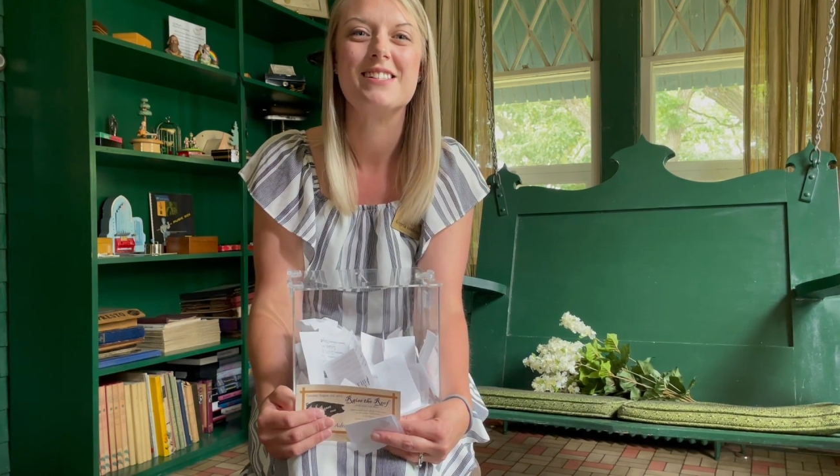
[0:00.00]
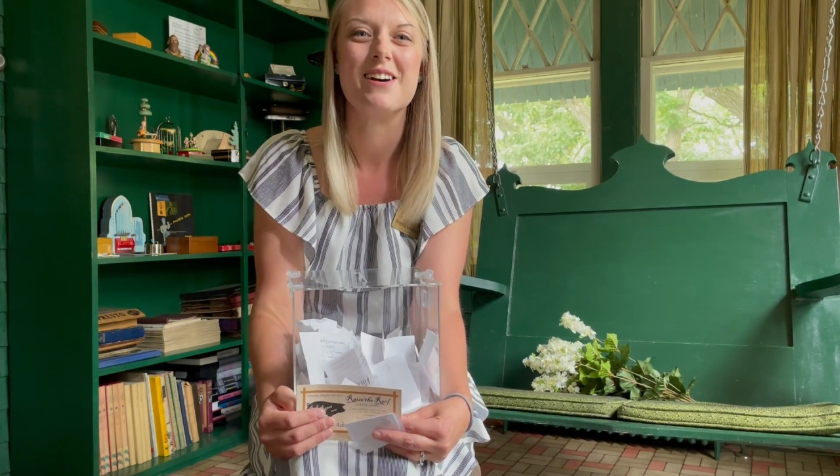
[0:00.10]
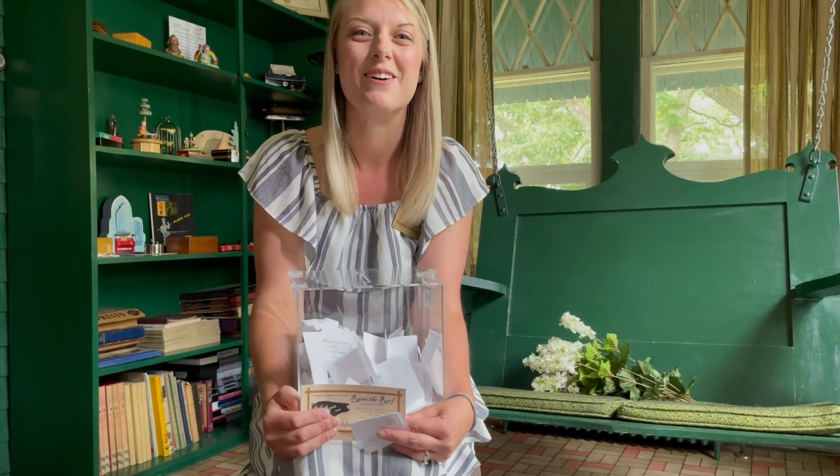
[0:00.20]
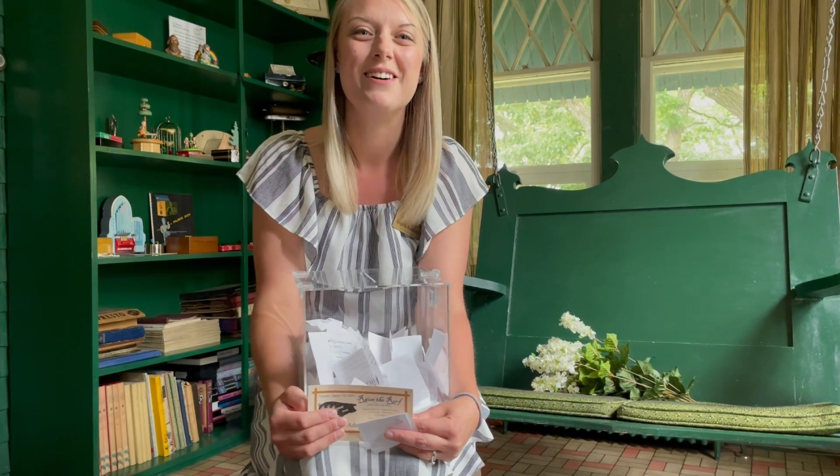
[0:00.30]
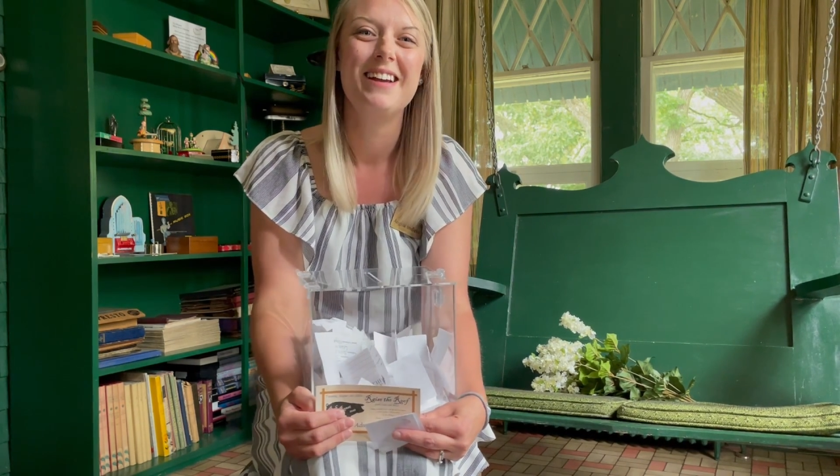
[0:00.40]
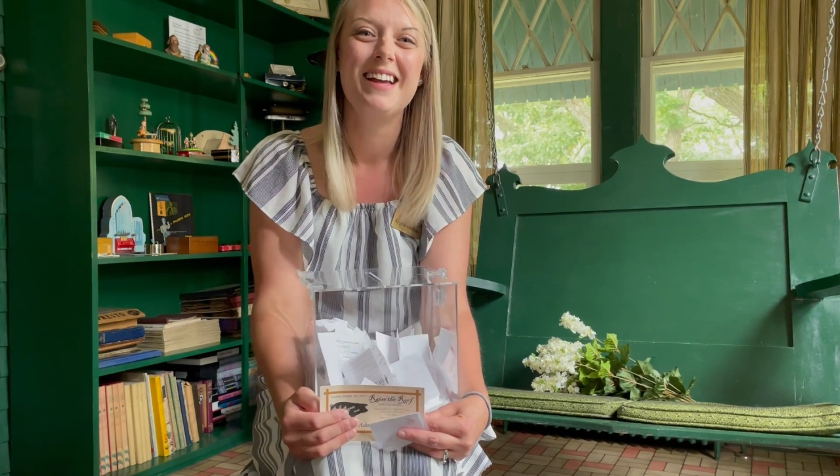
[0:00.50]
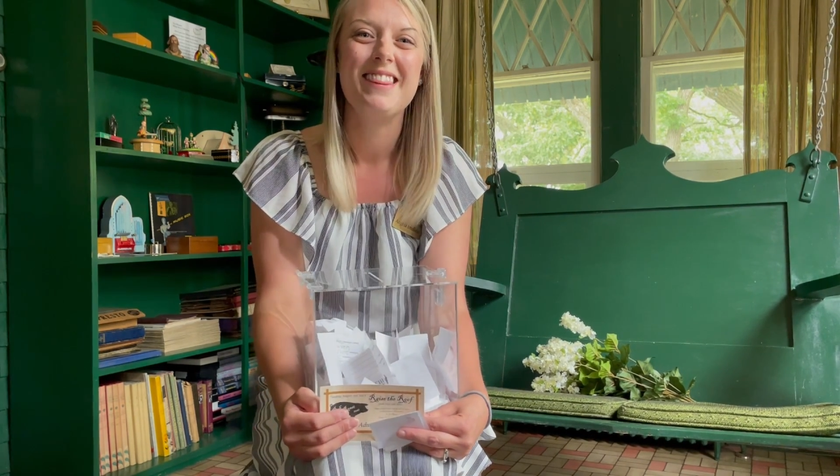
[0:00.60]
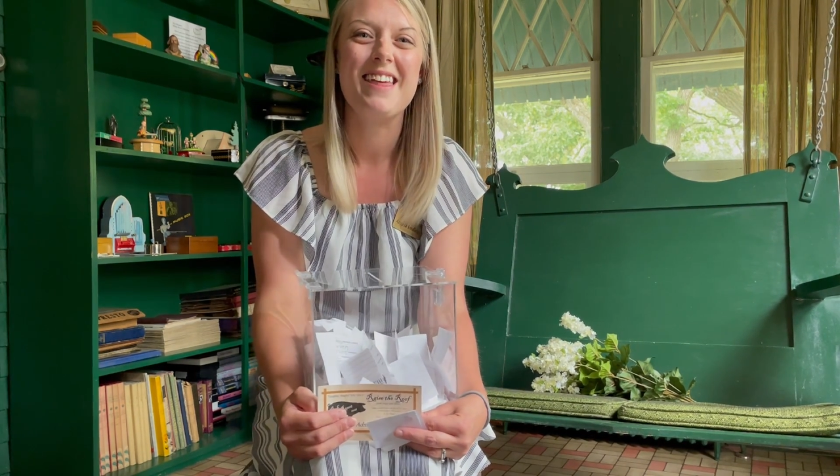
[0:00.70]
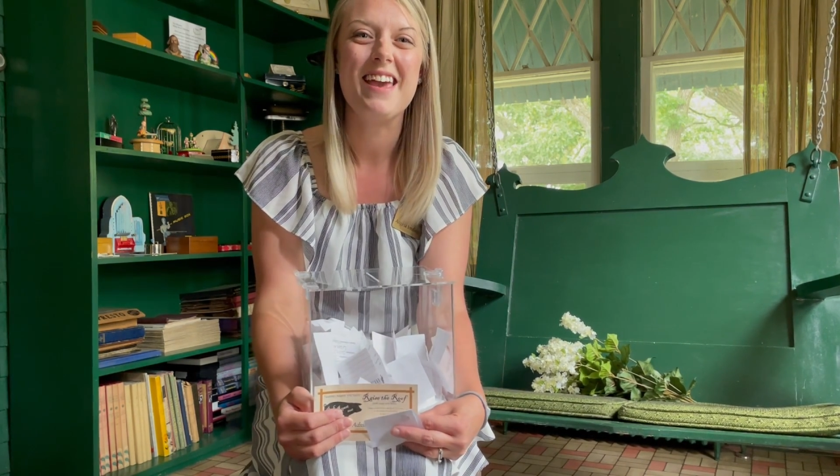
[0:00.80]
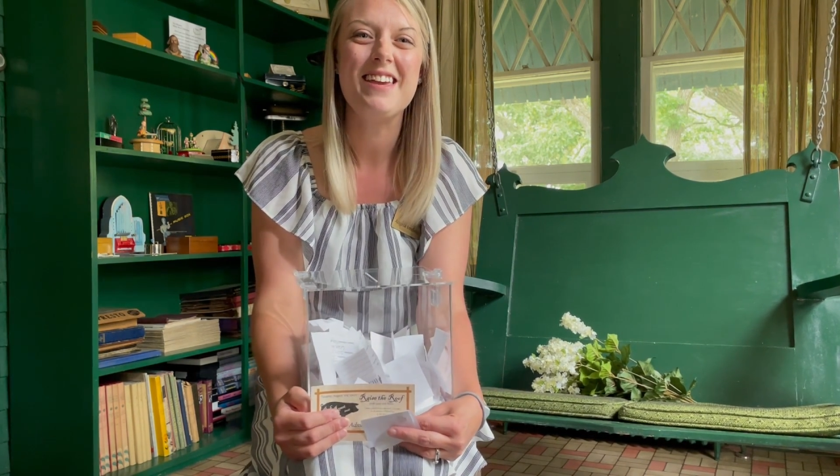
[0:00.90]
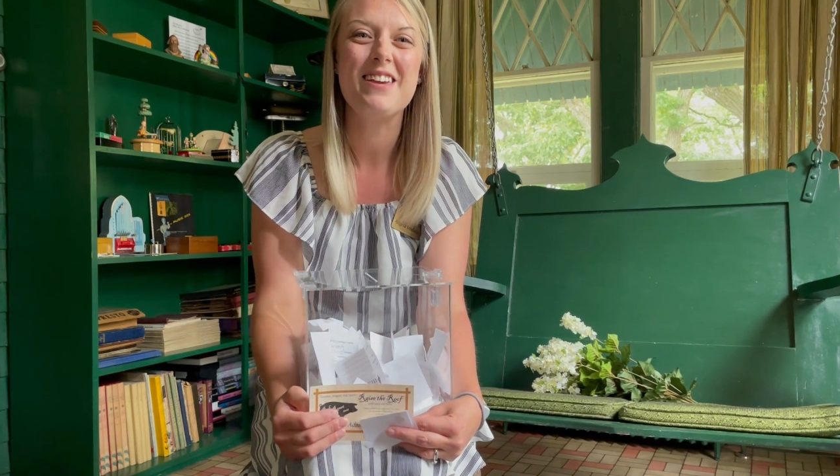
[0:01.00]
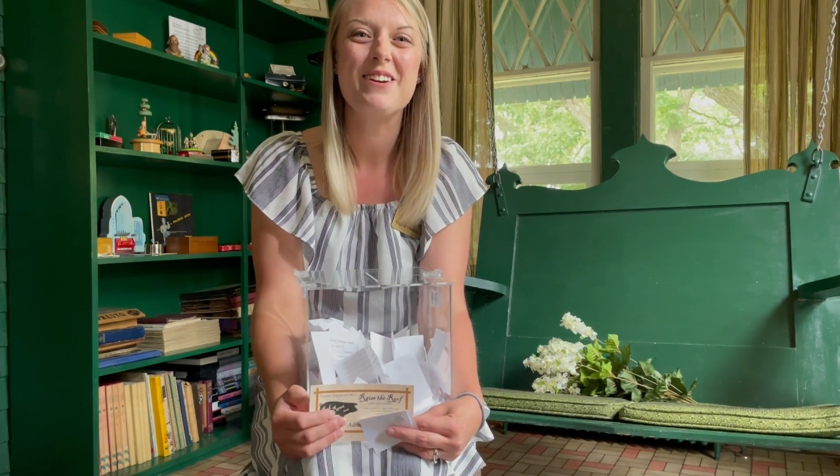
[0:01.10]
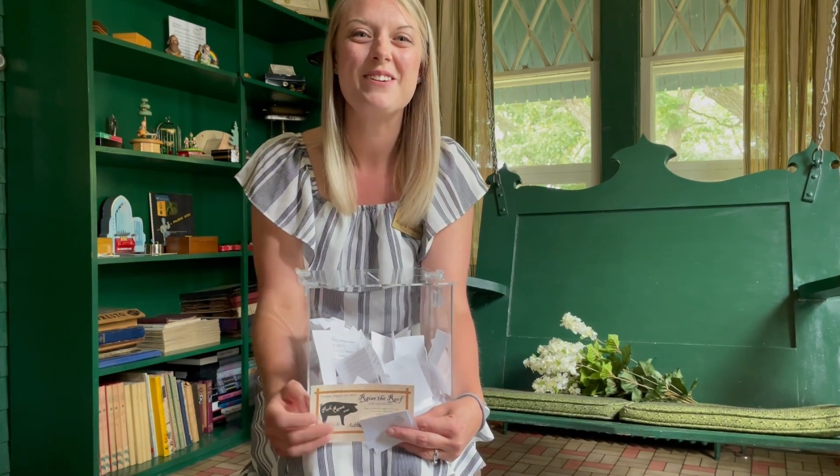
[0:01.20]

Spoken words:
So thank you.